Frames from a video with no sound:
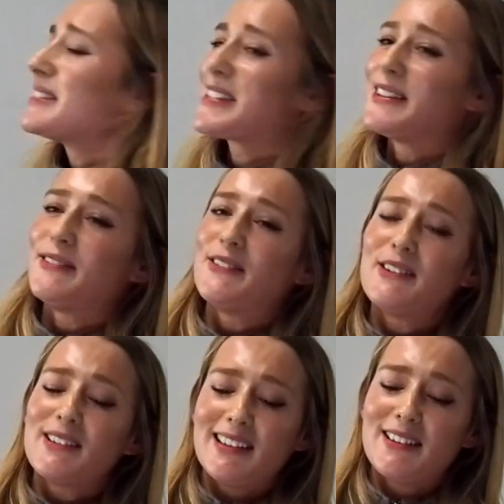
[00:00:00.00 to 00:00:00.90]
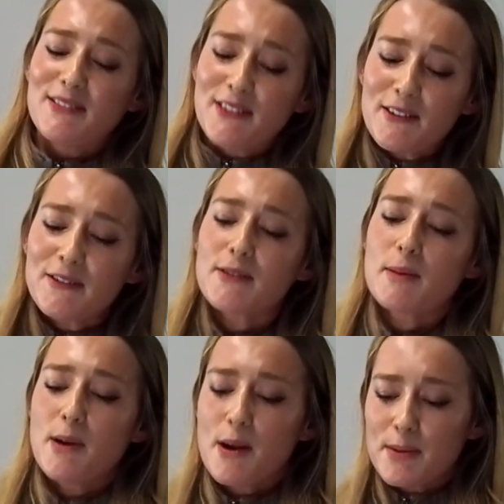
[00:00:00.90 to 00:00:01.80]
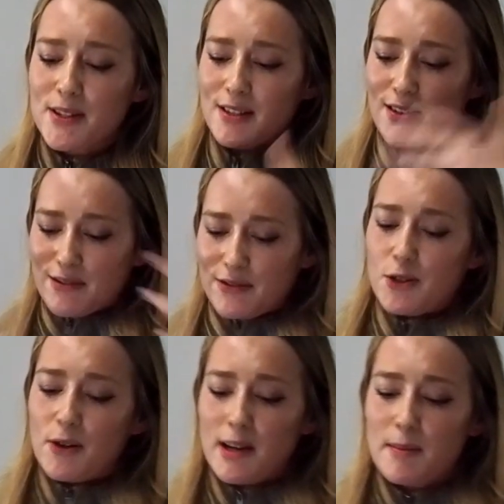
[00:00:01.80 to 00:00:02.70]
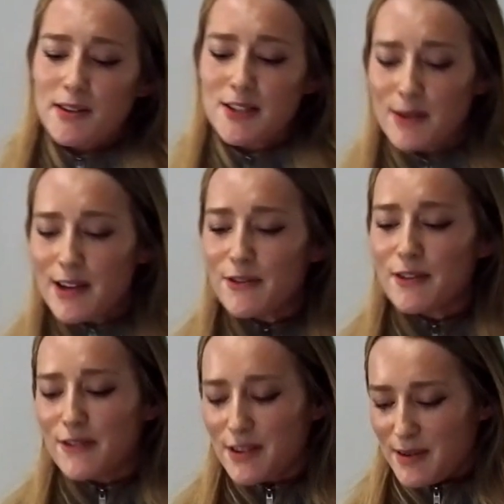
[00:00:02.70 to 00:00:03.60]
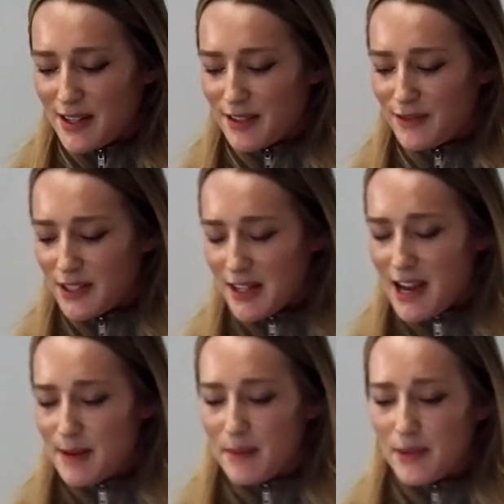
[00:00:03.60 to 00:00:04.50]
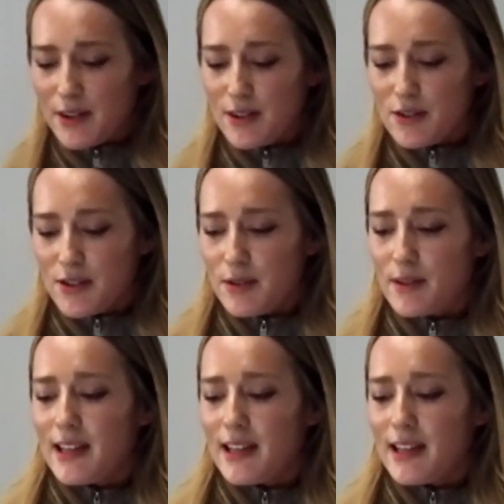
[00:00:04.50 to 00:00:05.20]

So for the purposes of talking about So Evil for the rest of your time, I'm going to just do a